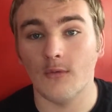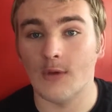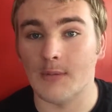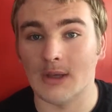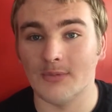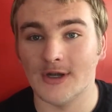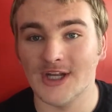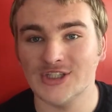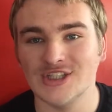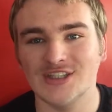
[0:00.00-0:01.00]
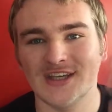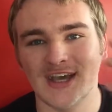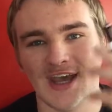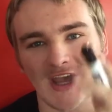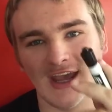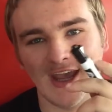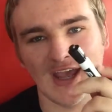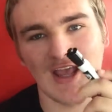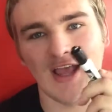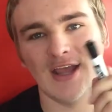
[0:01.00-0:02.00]
we make predictions,
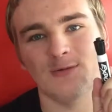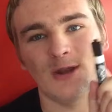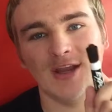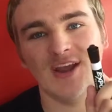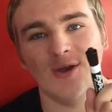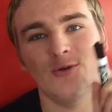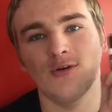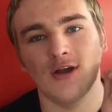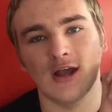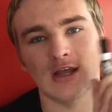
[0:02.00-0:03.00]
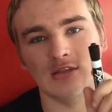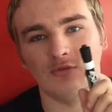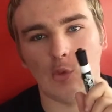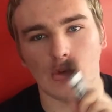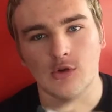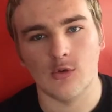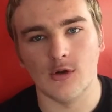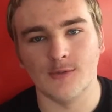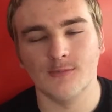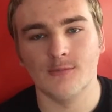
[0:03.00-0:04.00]
and right now, I got the forward
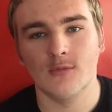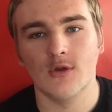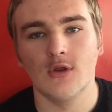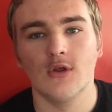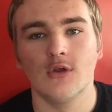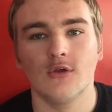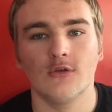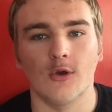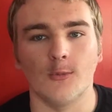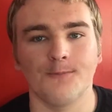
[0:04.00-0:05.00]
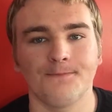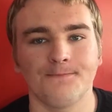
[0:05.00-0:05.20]
core. So,